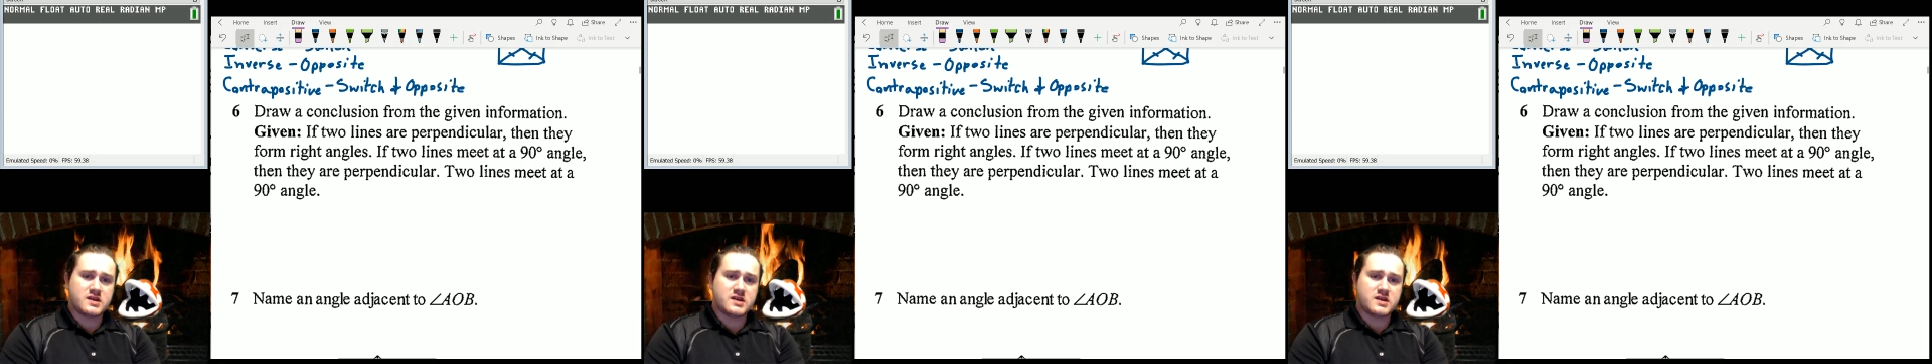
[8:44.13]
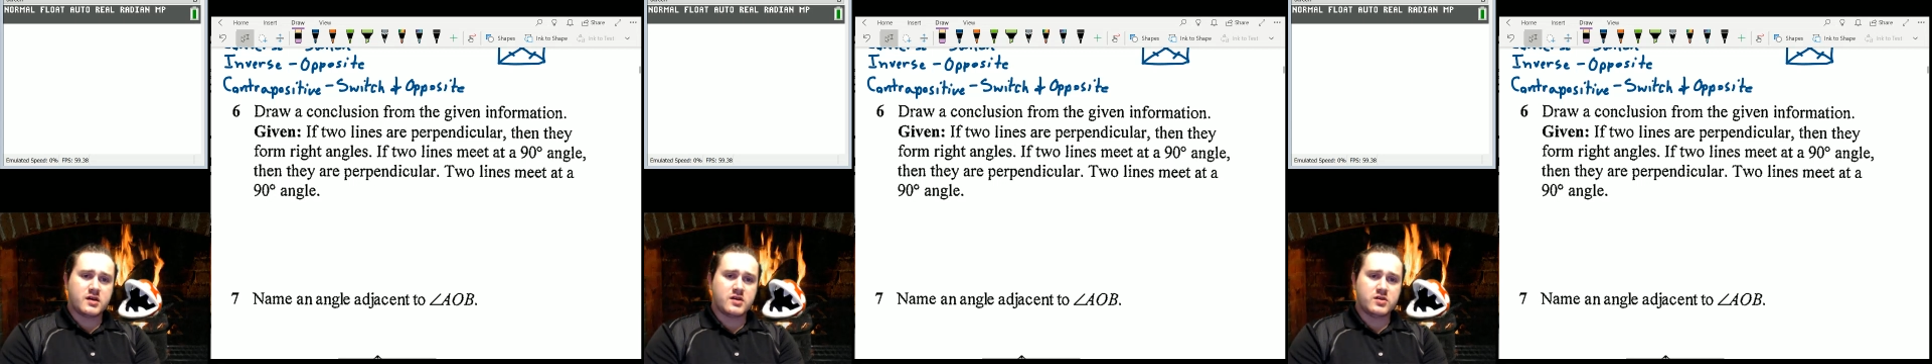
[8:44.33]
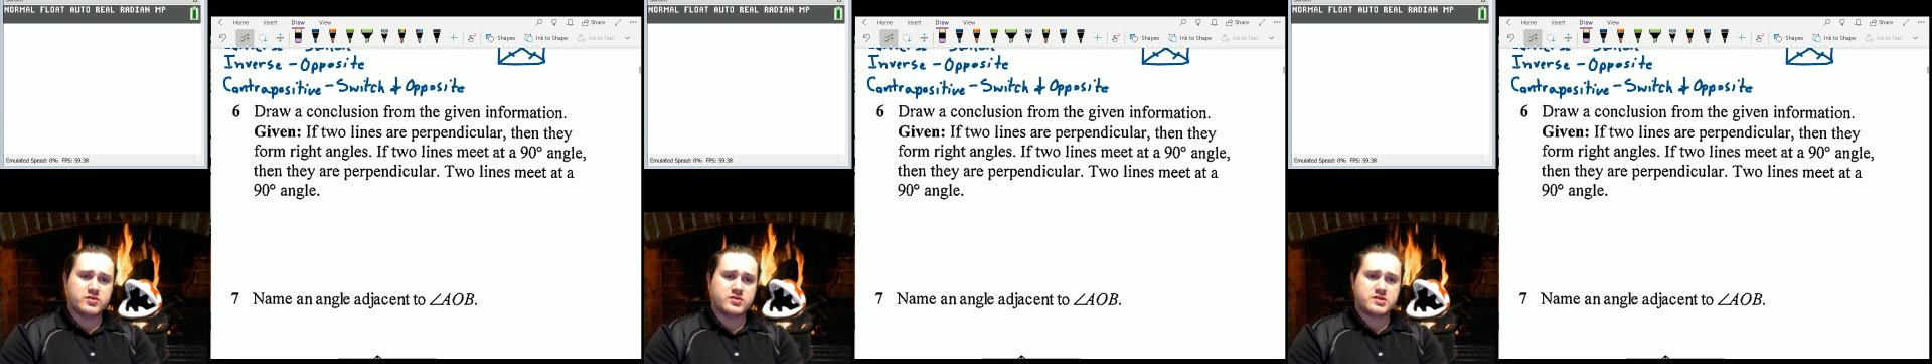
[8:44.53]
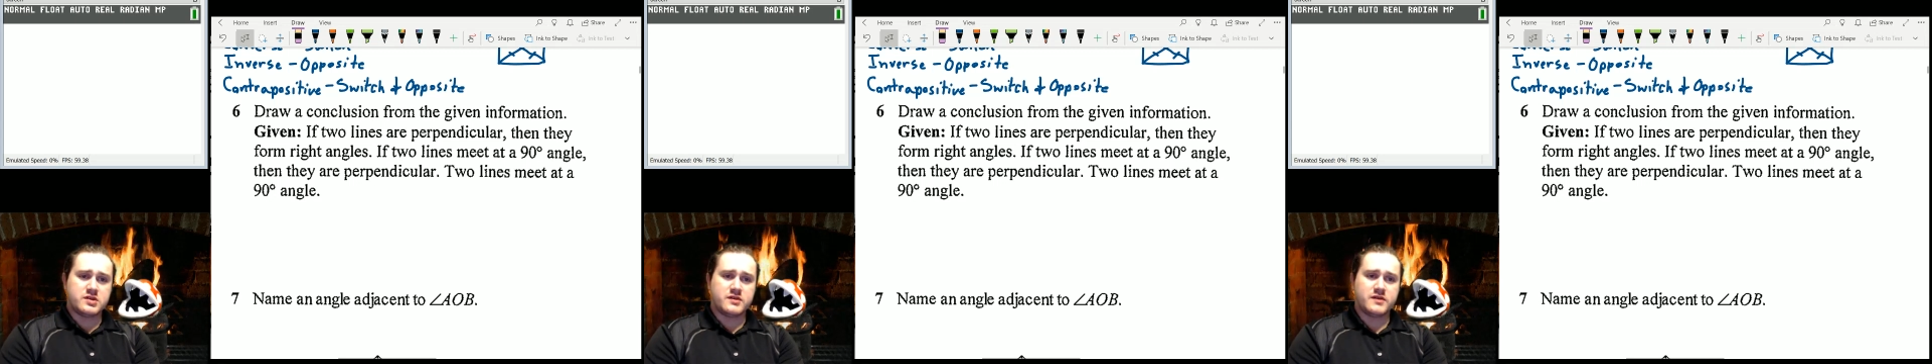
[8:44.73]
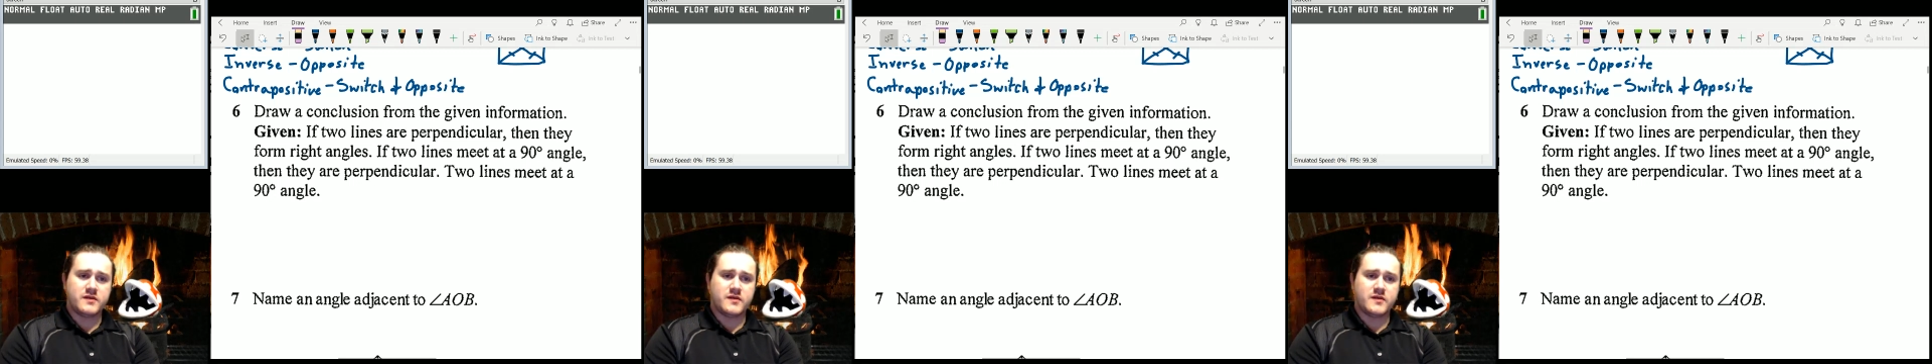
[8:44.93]

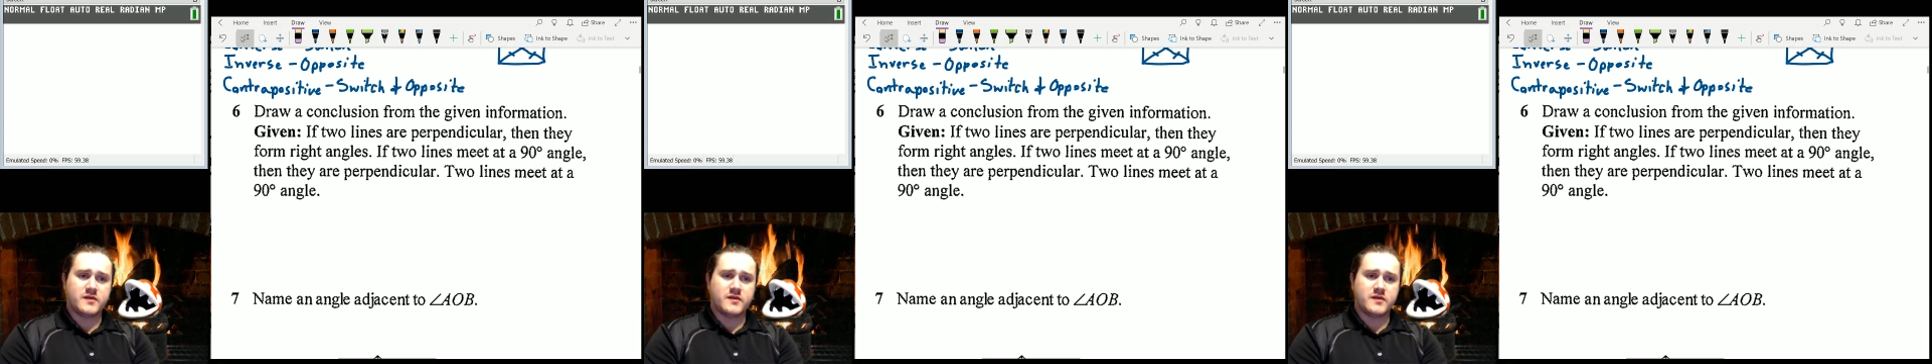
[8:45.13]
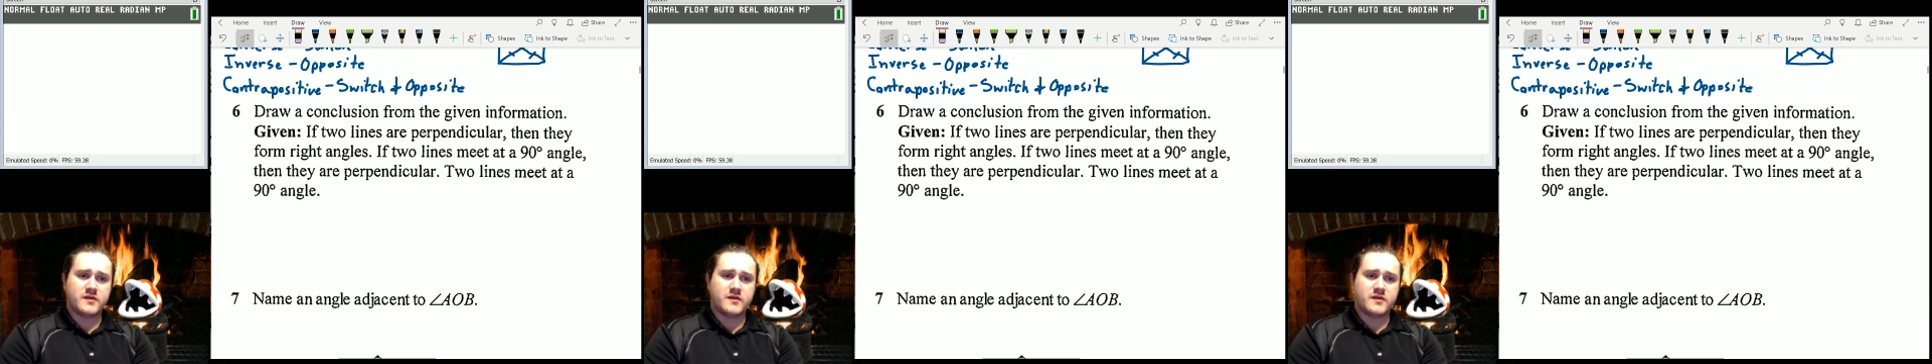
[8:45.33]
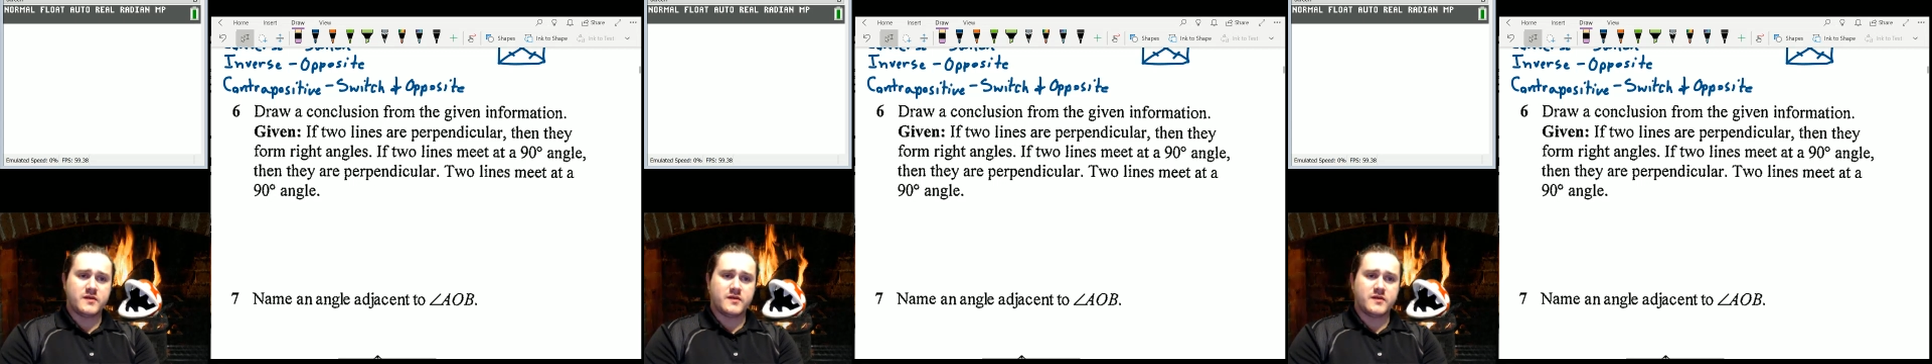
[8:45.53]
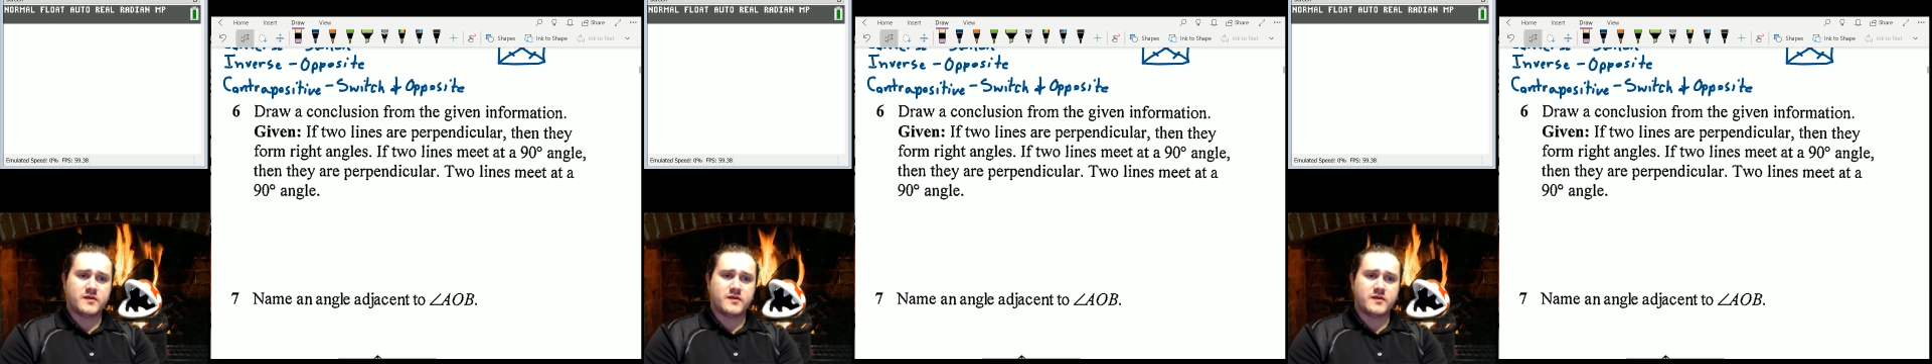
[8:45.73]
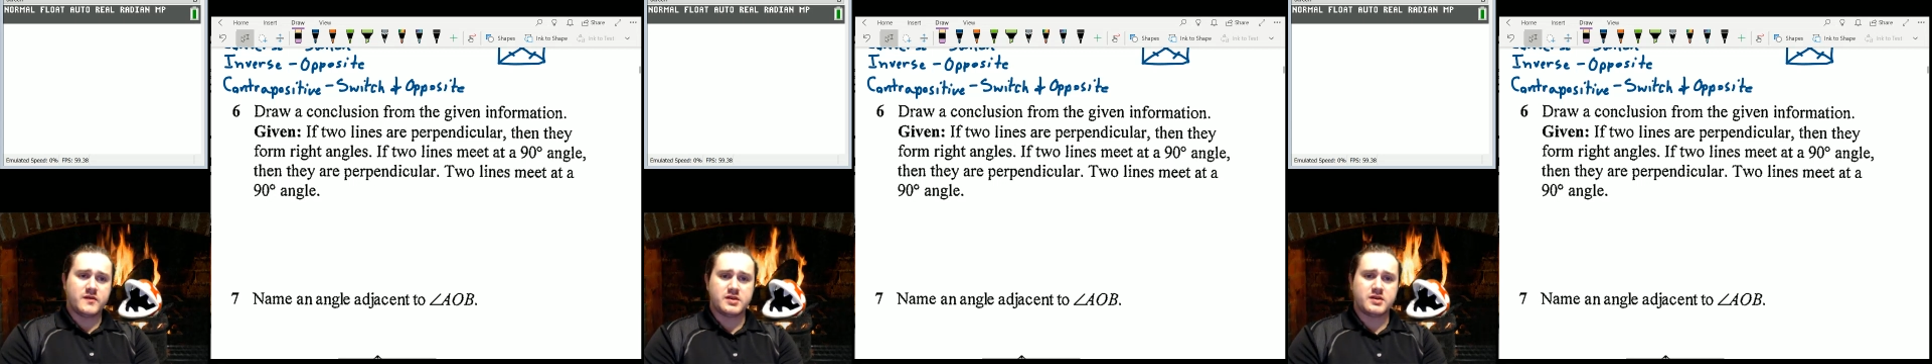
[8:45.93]
conclusion from the given
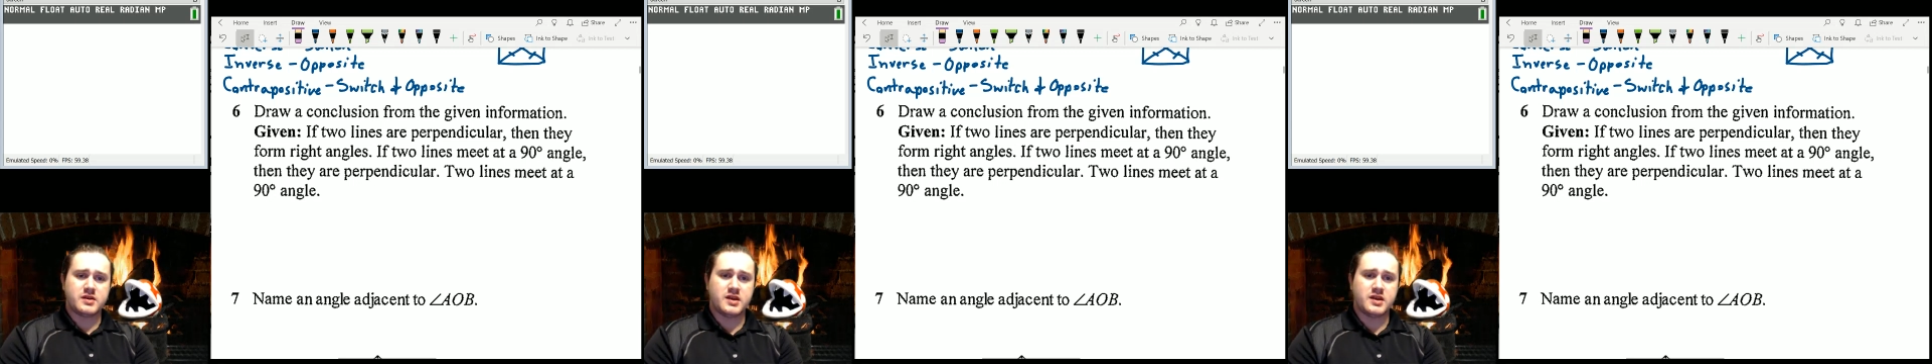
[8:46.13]
information.